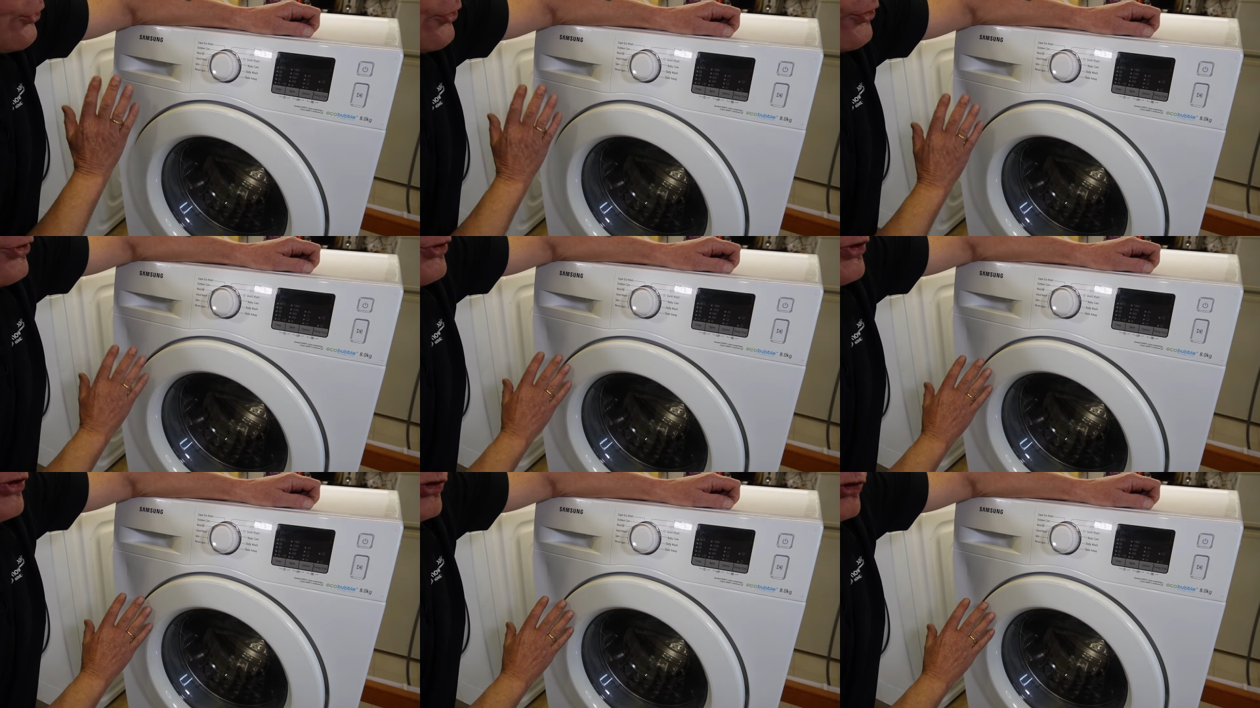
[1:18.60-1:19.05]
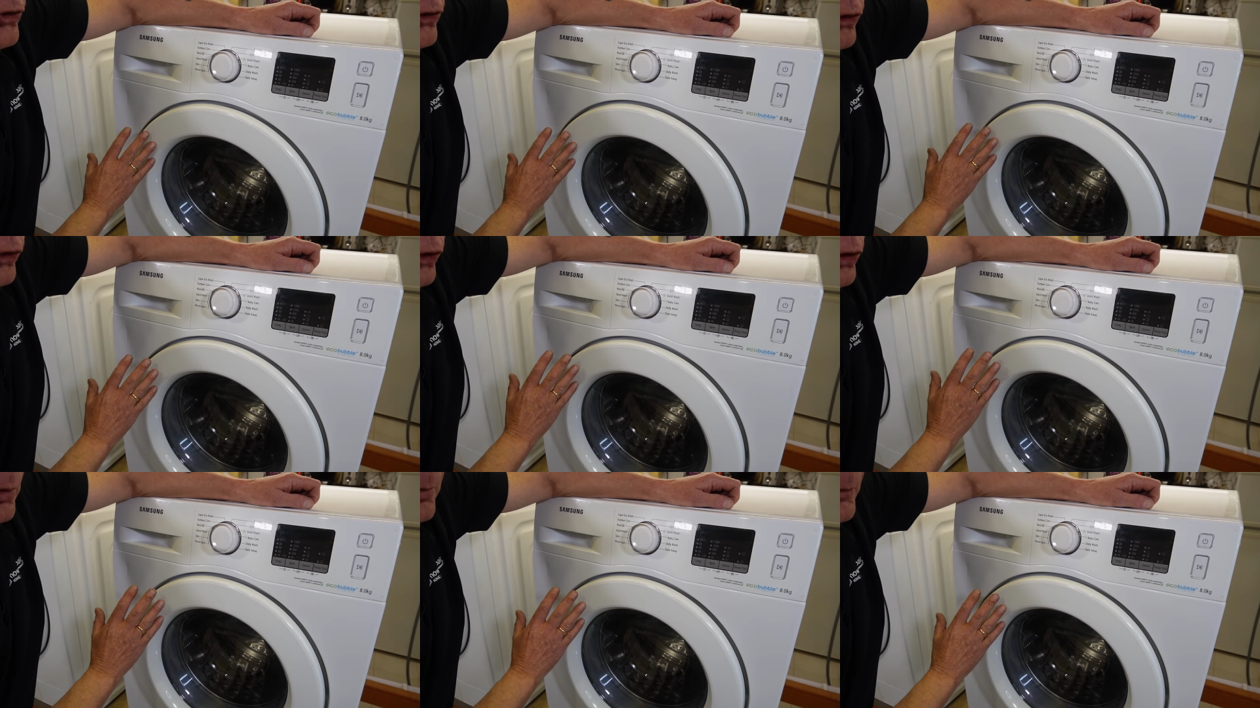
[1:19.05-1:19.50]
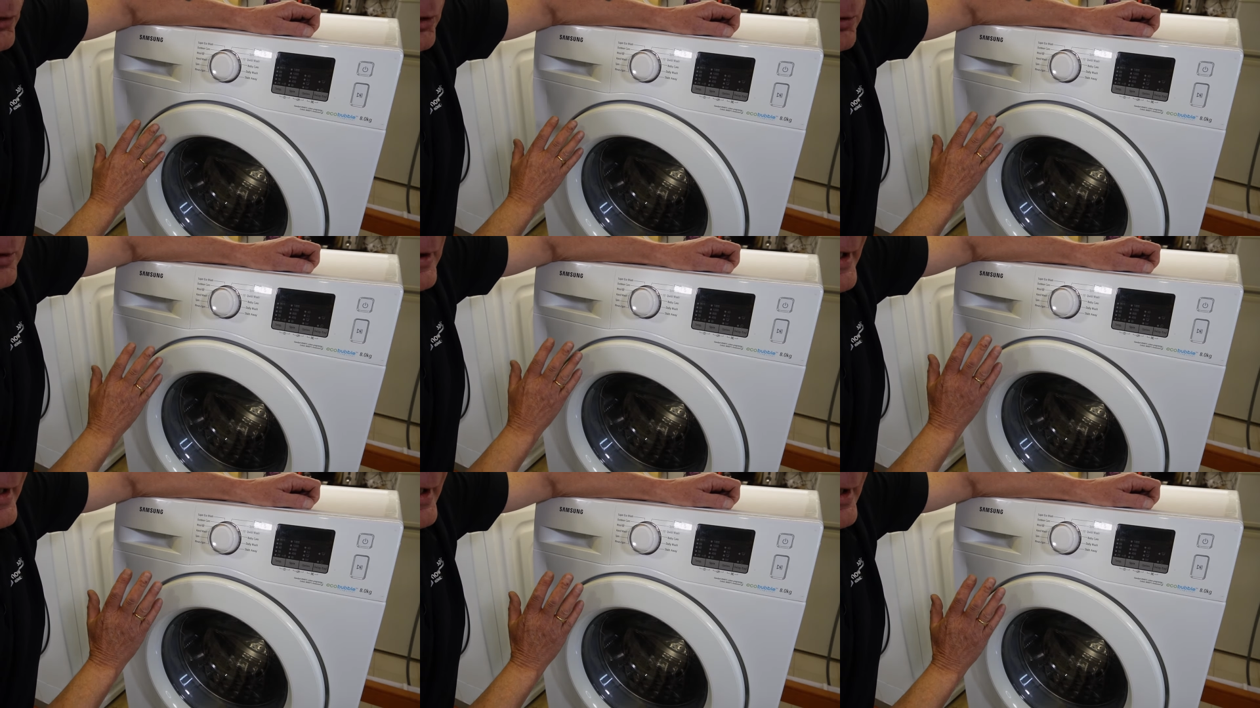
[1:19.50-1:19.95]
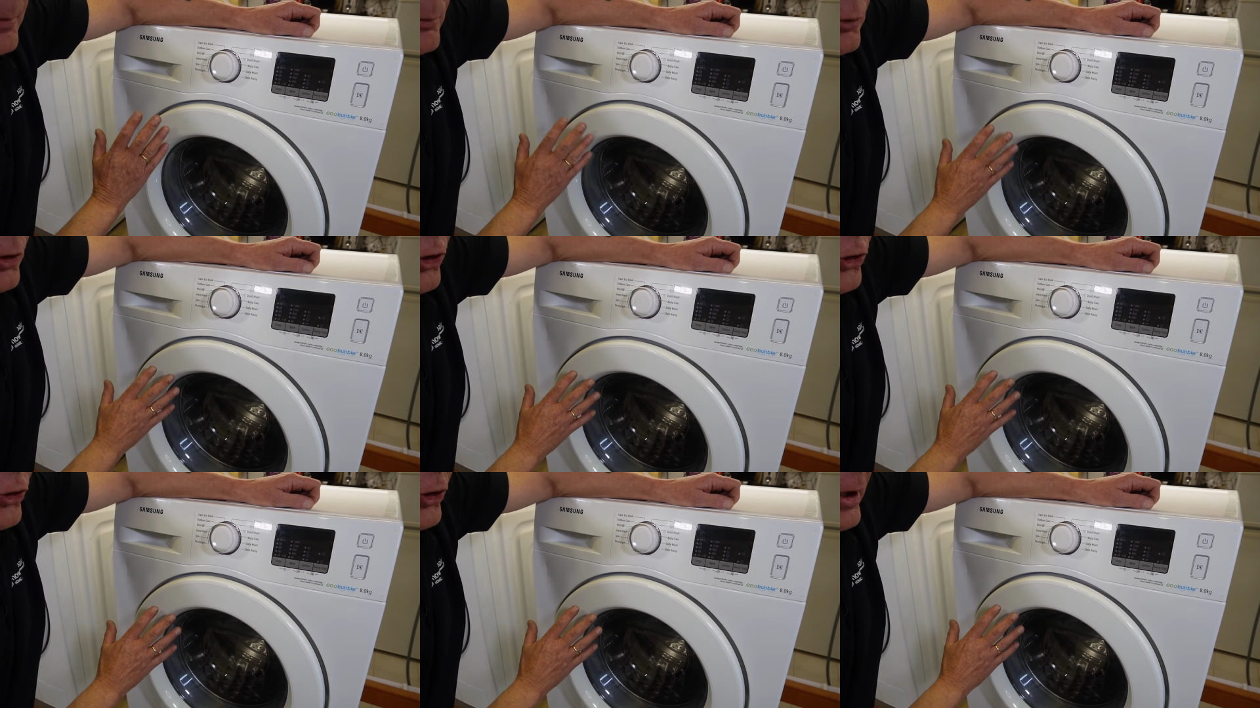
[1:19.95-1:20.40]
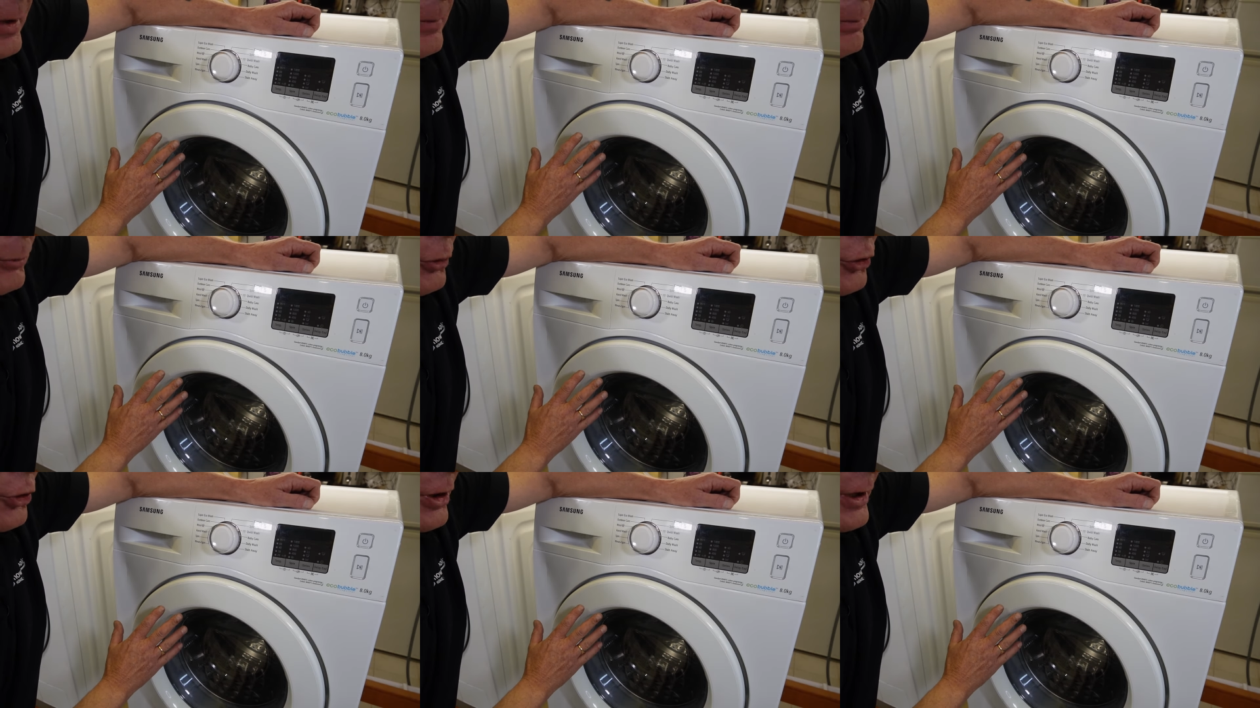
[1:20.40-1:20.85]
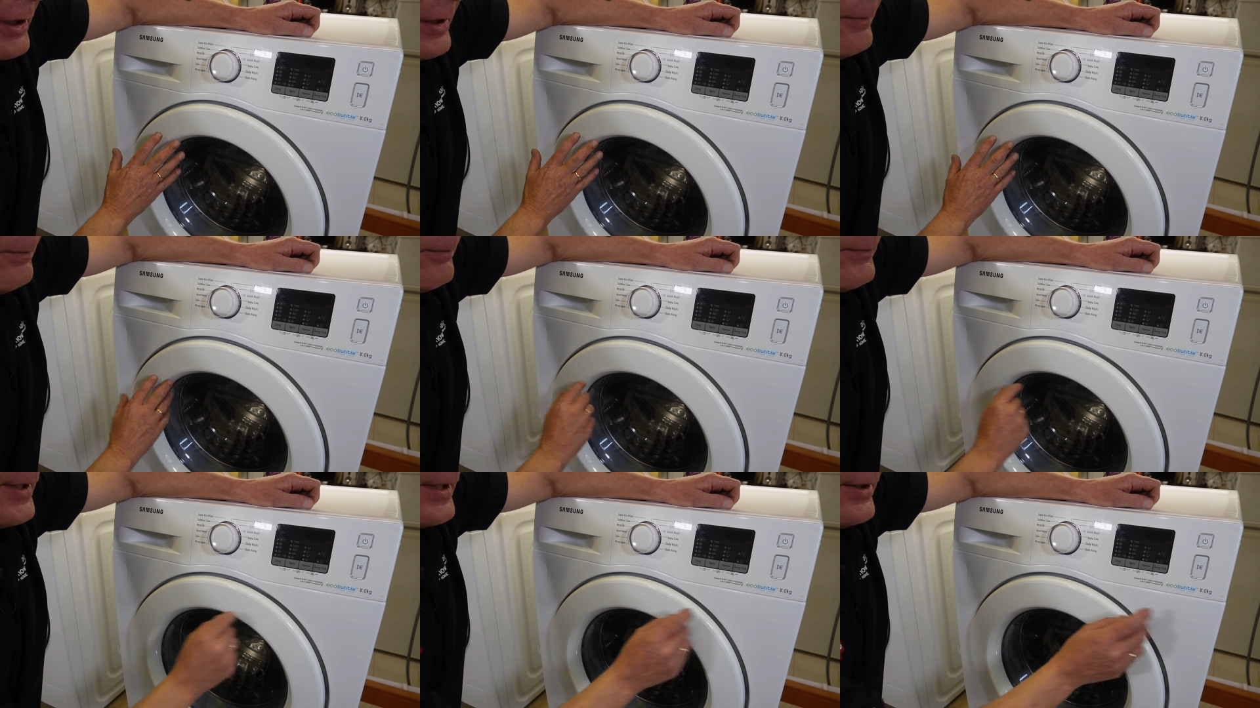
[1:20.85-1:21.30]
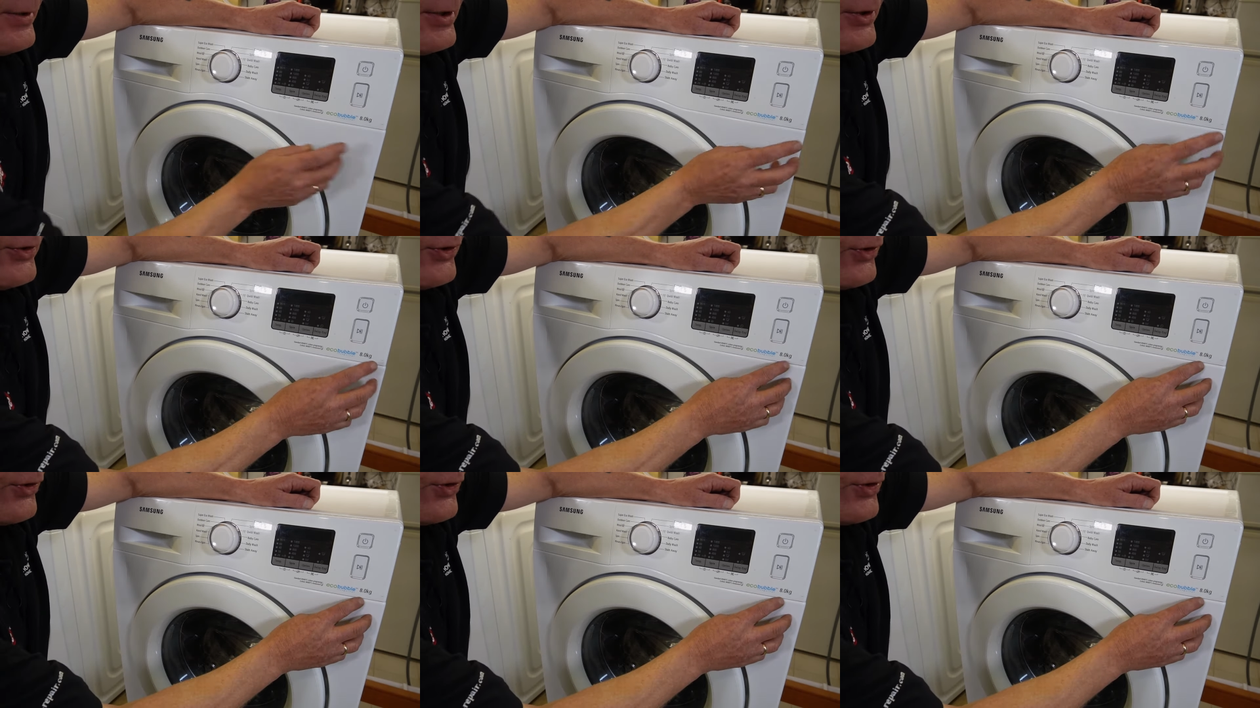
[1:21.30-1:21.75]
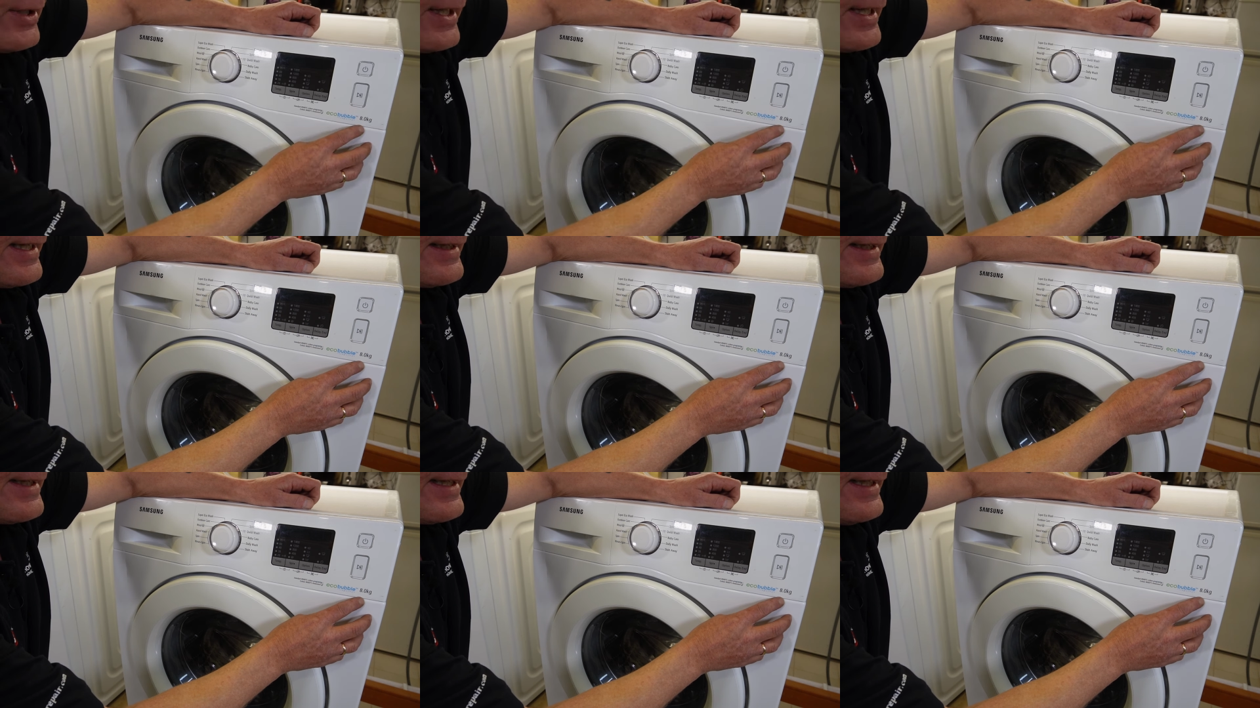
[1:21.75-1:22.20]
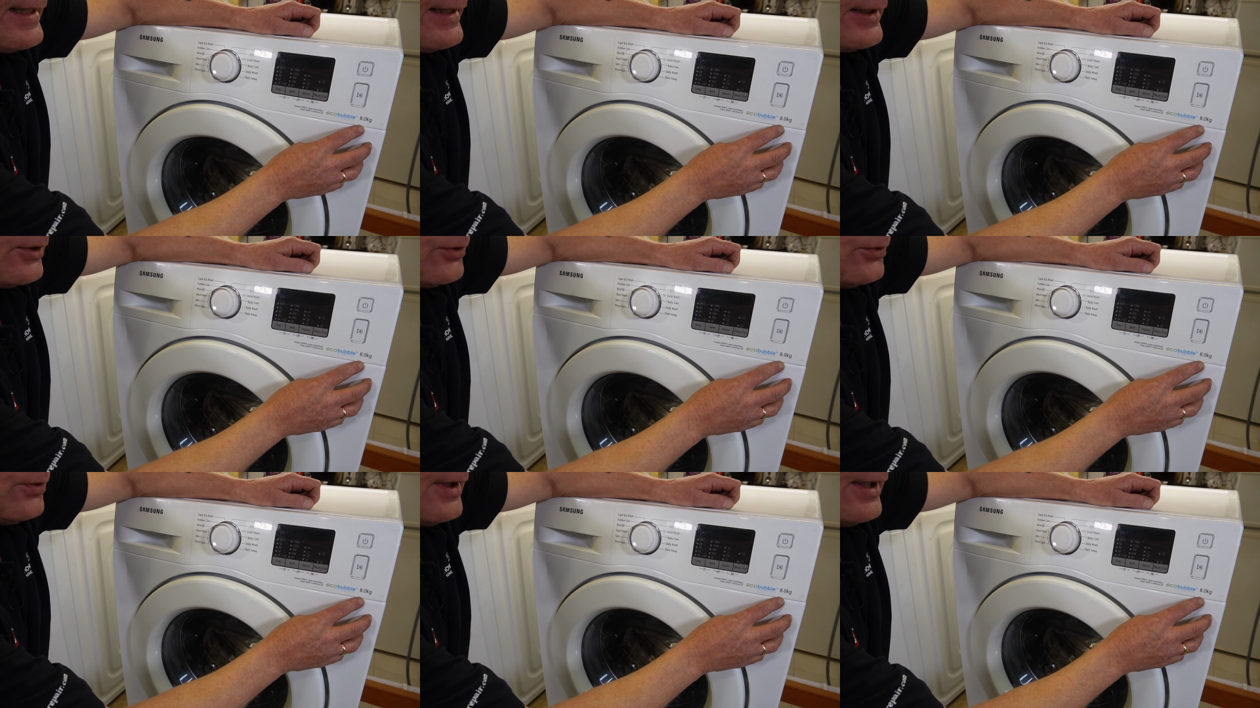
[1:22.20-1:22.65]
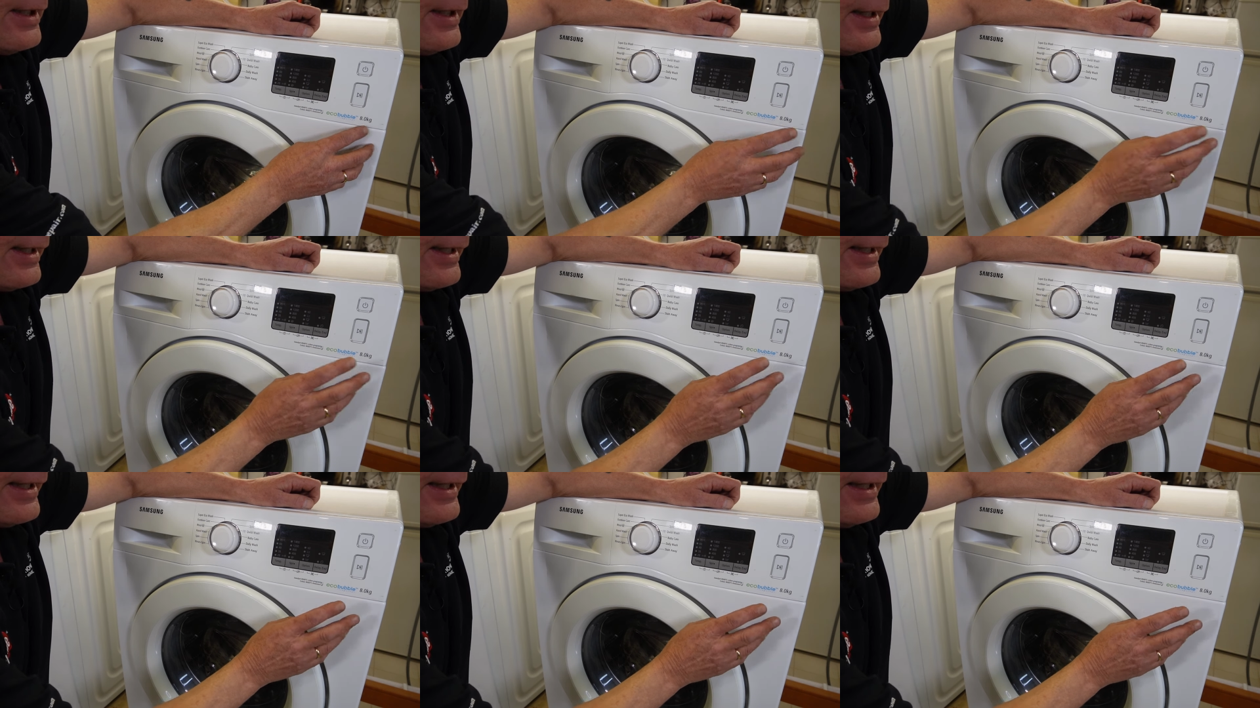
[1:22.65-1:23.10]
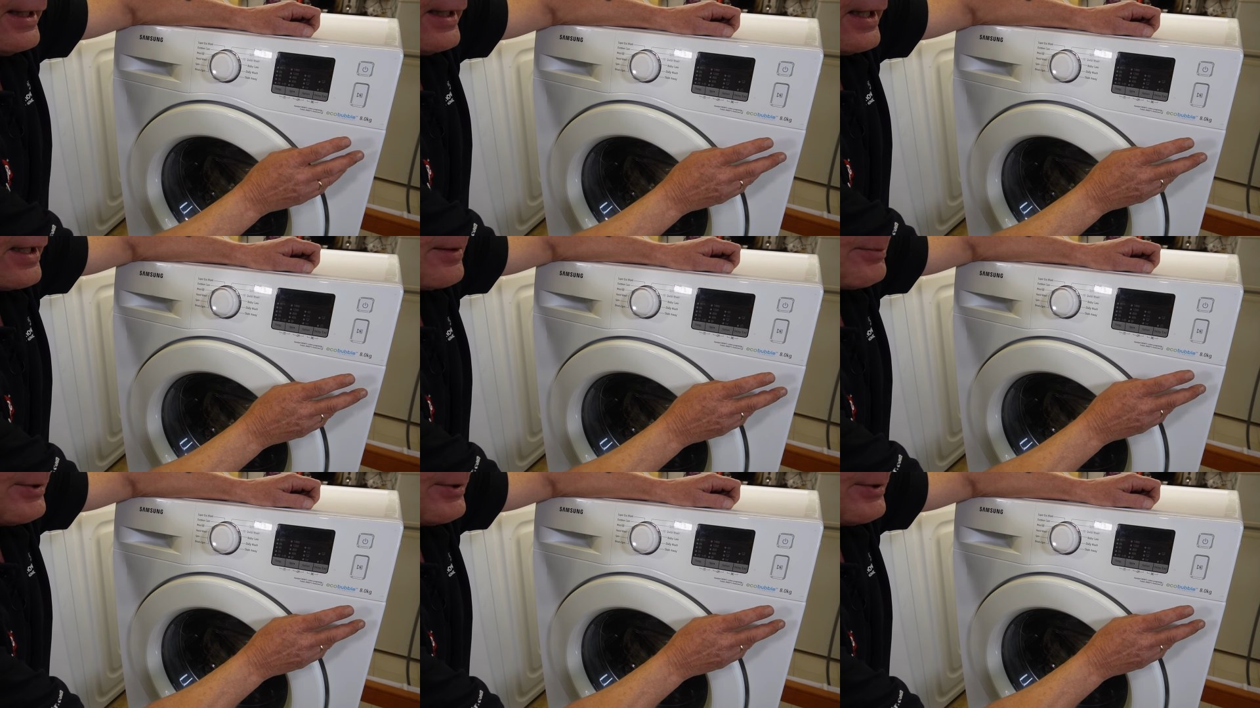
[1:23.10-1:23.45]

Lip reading: (no speaker visible)